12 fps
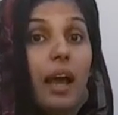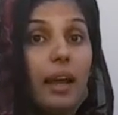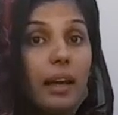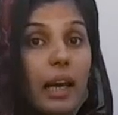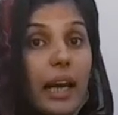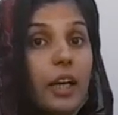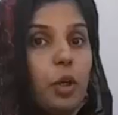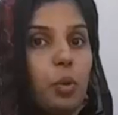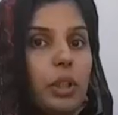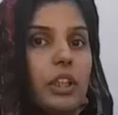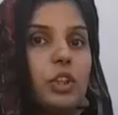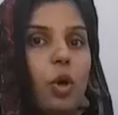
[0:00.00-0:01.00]
related to
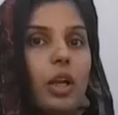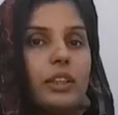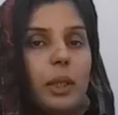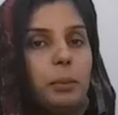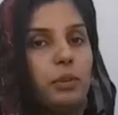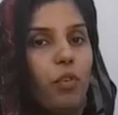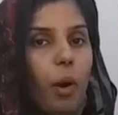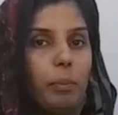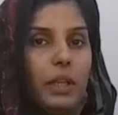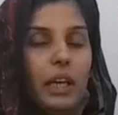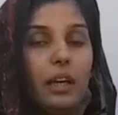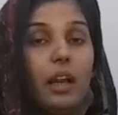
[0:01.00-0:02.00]
these concepts from
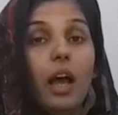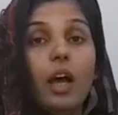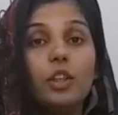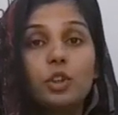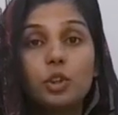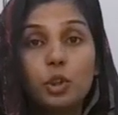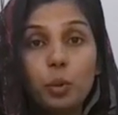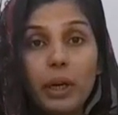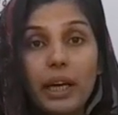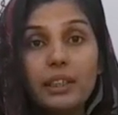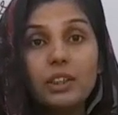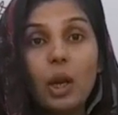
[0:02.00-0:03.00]
there. So
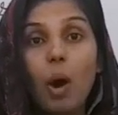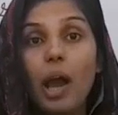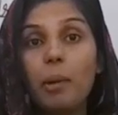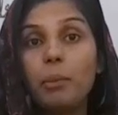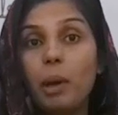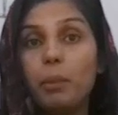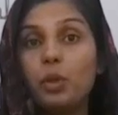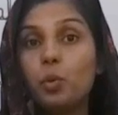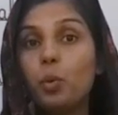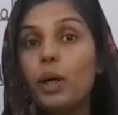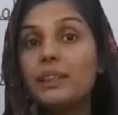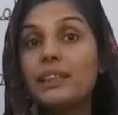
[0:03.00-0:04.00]
students, now I am coming
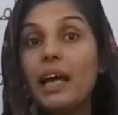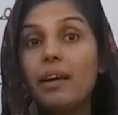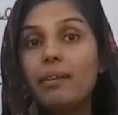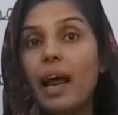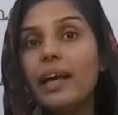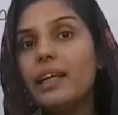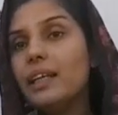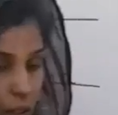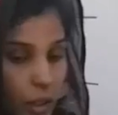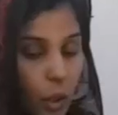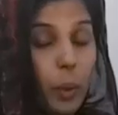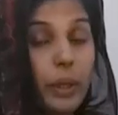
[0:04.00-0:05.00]
towards the writing.
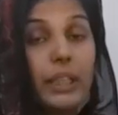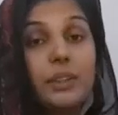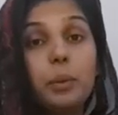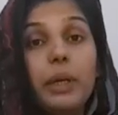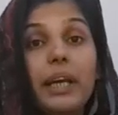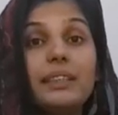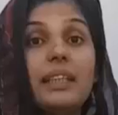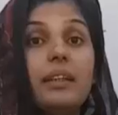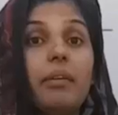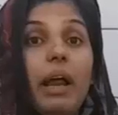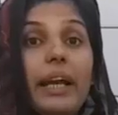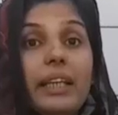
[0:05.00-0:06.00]
Okay students, in
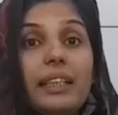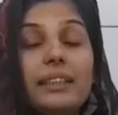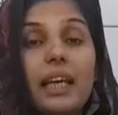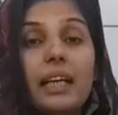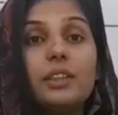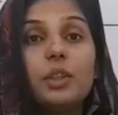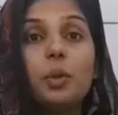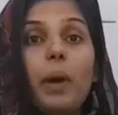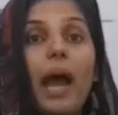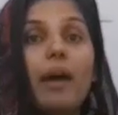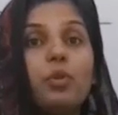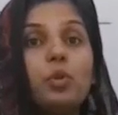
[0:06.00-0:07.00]
the writing skills you
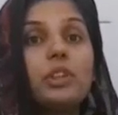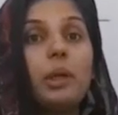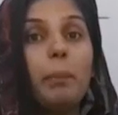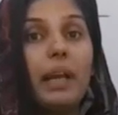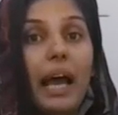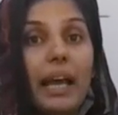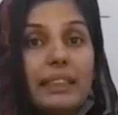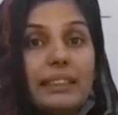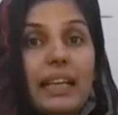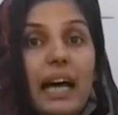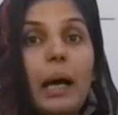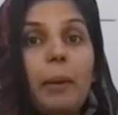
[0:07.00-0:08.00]
have to summarize
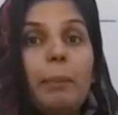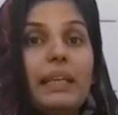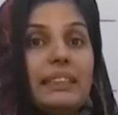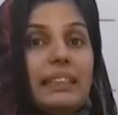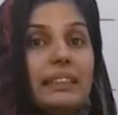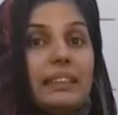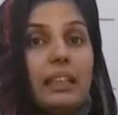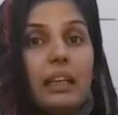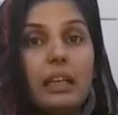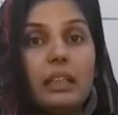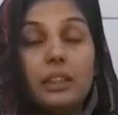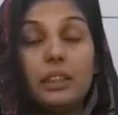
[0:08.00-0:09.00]
the passage,
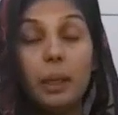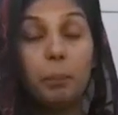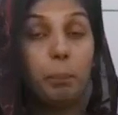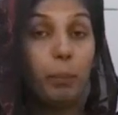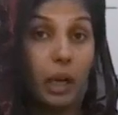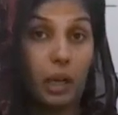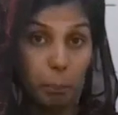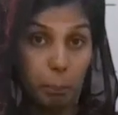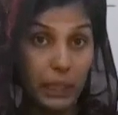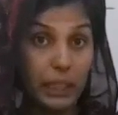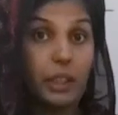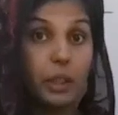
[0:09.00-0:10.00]
the
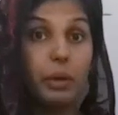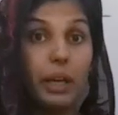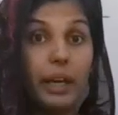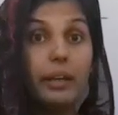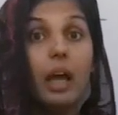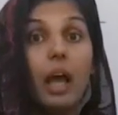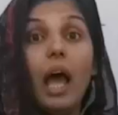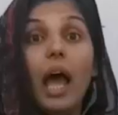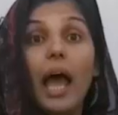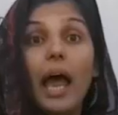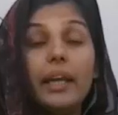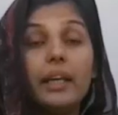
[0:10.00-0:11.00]
complete unit,
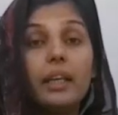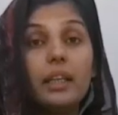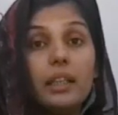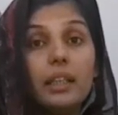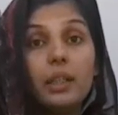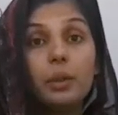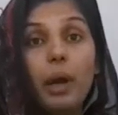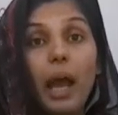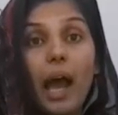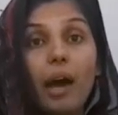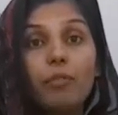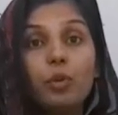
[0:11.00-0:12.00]
and you
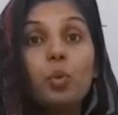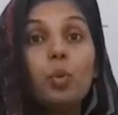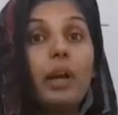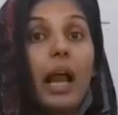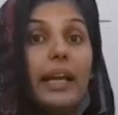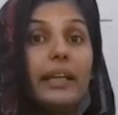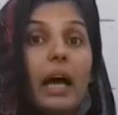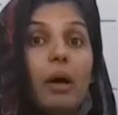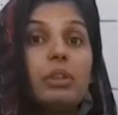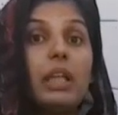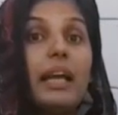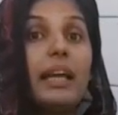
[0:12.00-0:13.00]
have to write
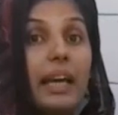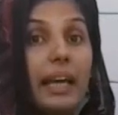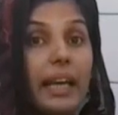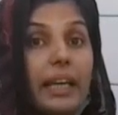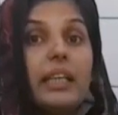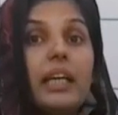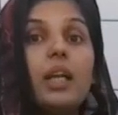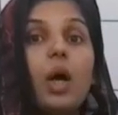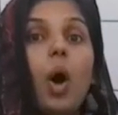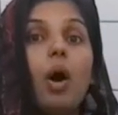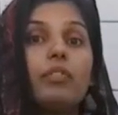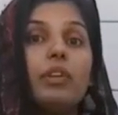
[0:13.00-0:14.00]
down the character
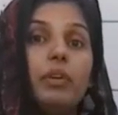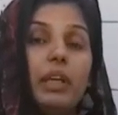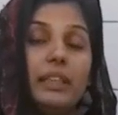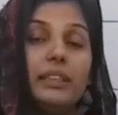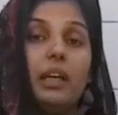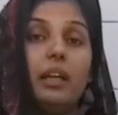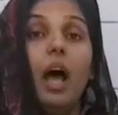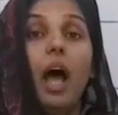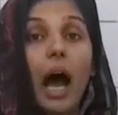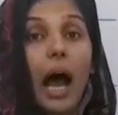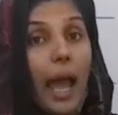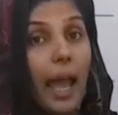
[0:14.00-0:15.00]
of the villager.
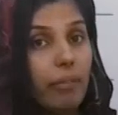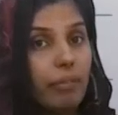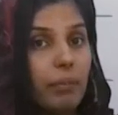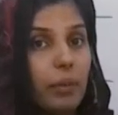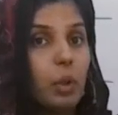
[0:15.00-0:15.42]
I have given